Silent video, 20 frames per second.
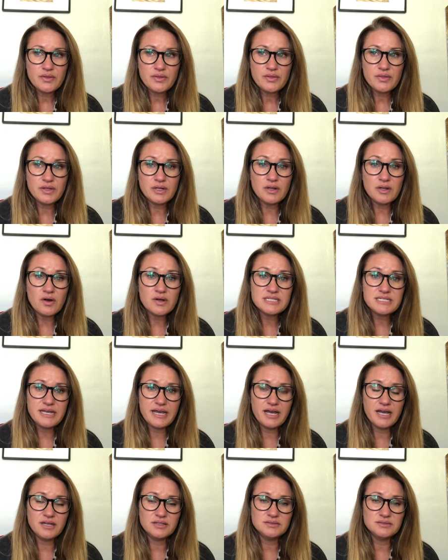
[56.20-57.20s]
The
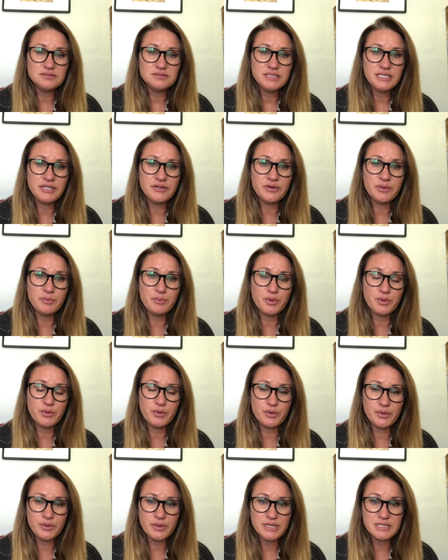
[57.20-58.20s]
lockdown here in
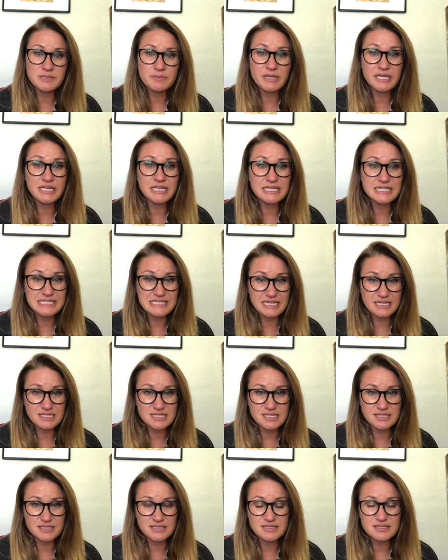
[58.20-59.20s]
Peru has been
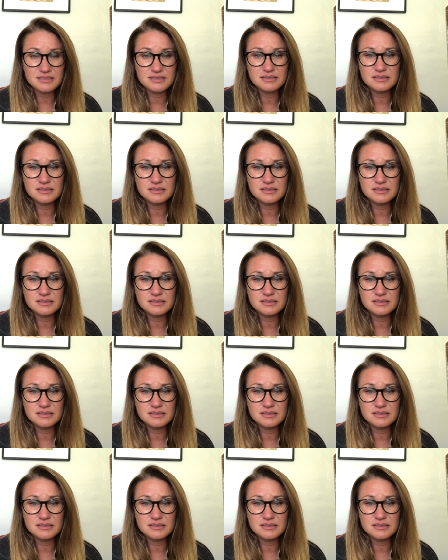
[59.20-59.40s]
extended